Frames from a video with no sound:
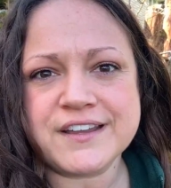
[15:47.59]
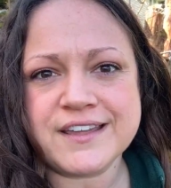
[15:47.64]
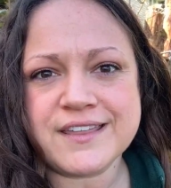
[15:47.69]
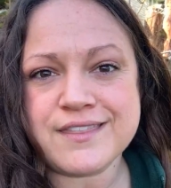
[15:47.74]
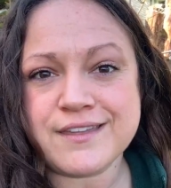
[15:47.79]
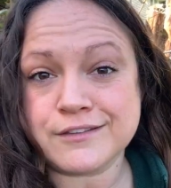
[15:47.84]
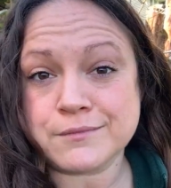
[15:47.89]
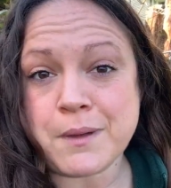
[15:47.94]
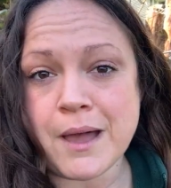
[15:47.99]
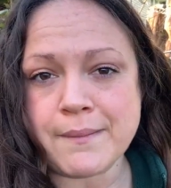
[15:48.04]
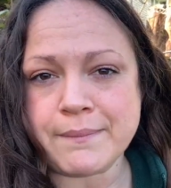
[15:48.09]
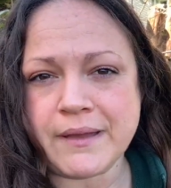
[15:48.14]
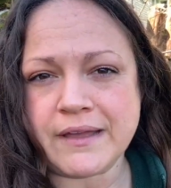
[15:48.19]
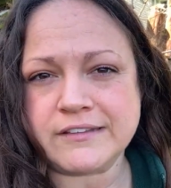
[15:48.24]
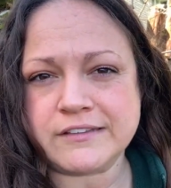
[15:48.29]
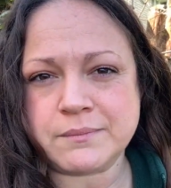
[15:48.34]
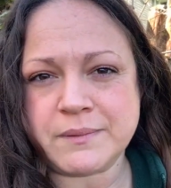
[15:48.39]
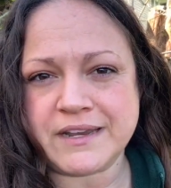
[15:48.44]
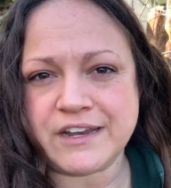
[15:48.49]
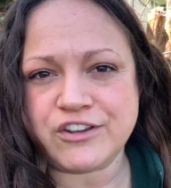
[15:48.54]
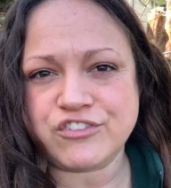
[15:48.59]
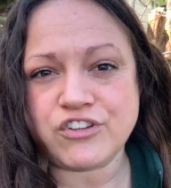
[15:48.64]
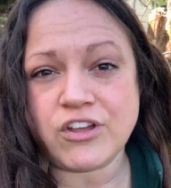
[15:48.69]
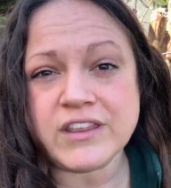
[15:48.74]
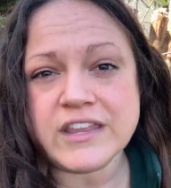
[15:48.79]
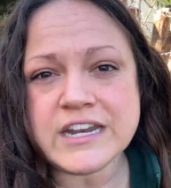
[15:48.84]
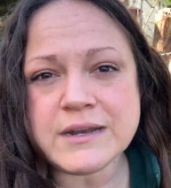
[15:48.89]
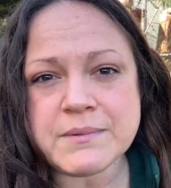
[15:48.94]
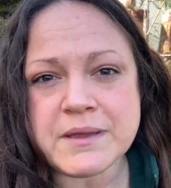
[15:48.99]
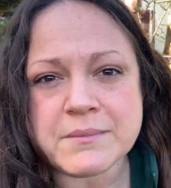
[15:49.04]
this Popeye spinach a
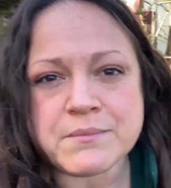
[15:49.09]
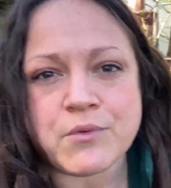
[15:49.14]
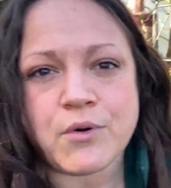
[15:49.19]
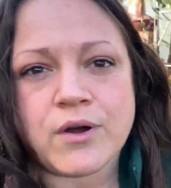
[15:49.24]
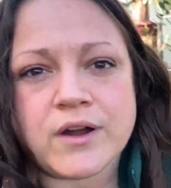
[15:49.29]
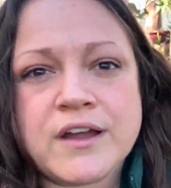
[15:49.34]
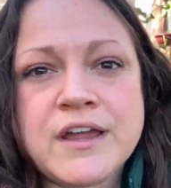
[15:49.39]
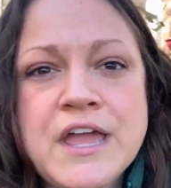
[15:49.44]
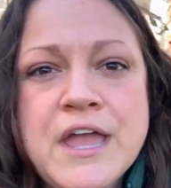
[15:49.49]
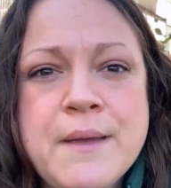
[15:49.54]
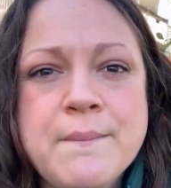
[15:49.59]
little bit more,